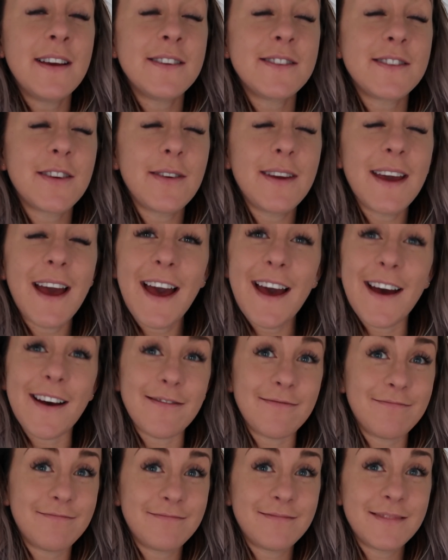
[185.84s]
So
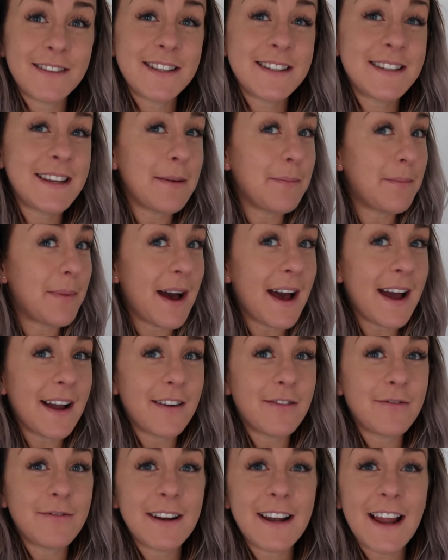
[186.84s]
yeah, sit
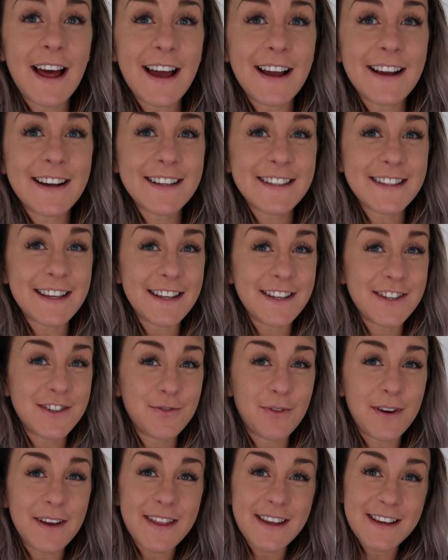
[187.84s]
back, relax,
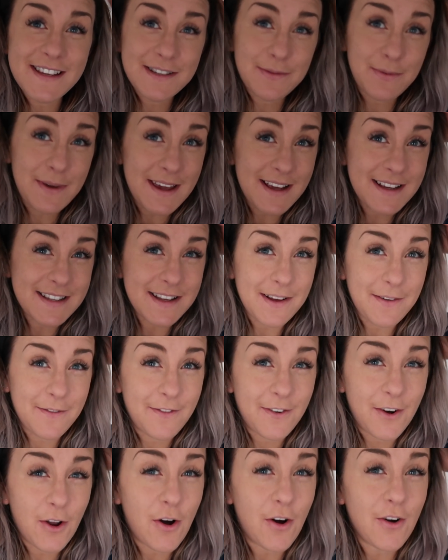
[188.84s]
enjoy this week's
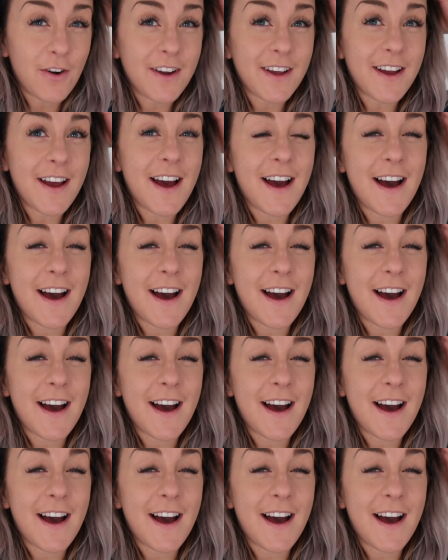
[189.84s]
vlog.